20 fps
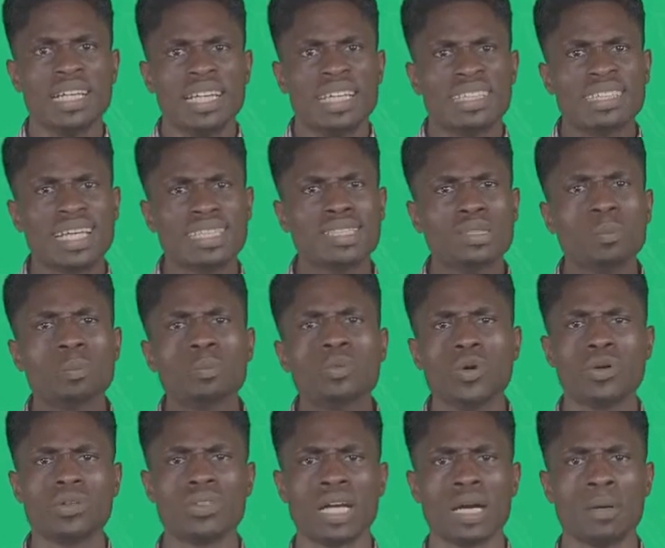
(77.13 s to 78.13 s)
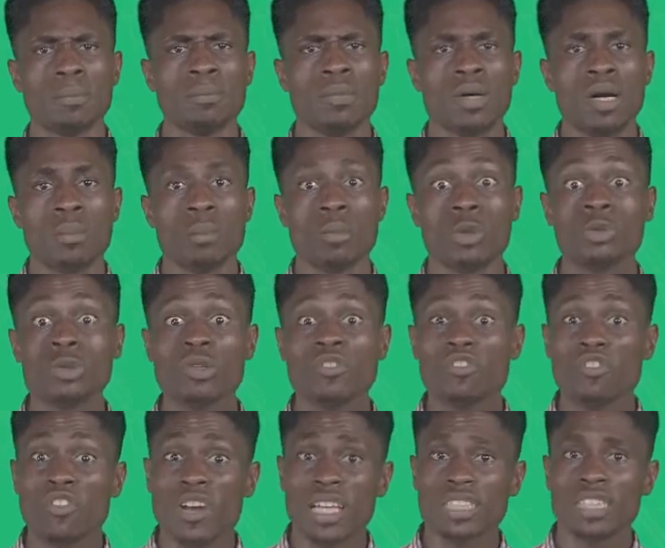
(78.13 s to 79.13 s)
is that the program must be
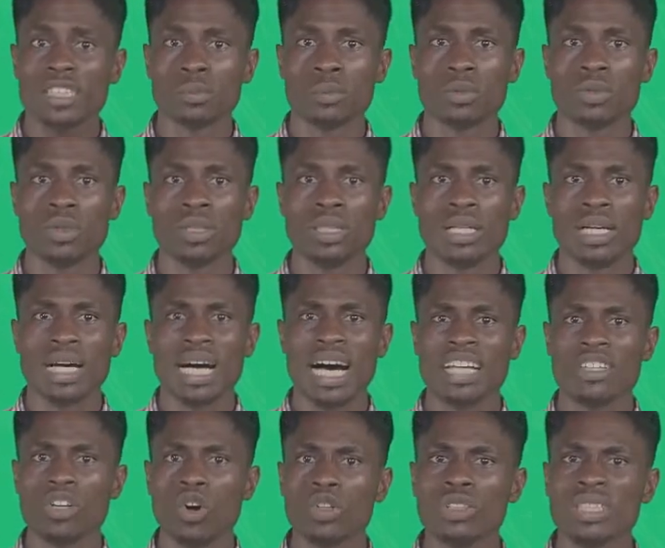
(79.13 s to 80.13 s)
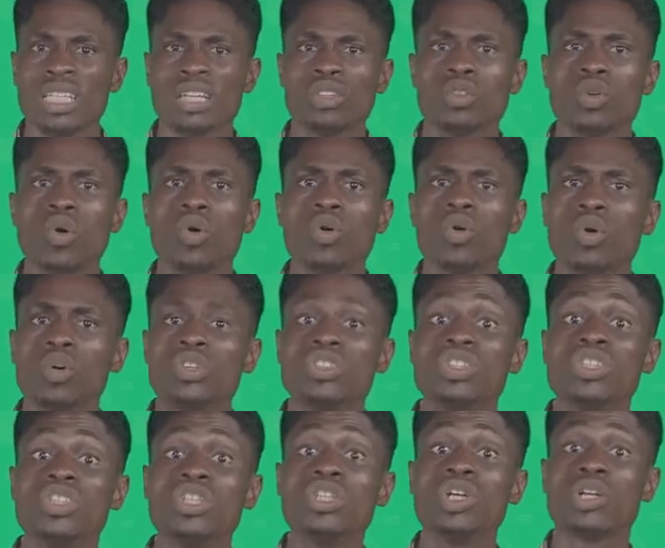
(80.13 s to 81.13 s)
flexible and undergo
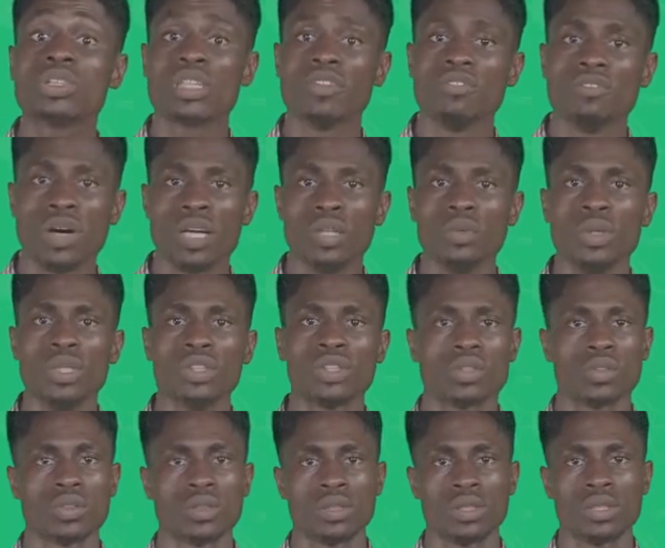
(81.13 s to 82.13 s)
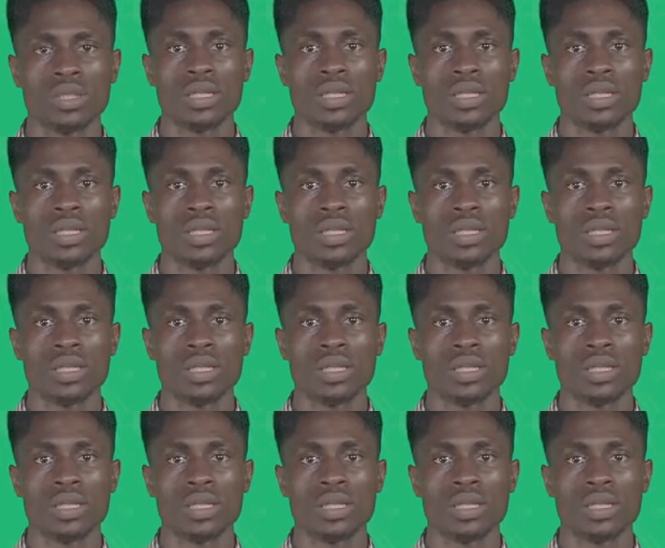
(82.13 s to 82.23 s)
continuous evaluation.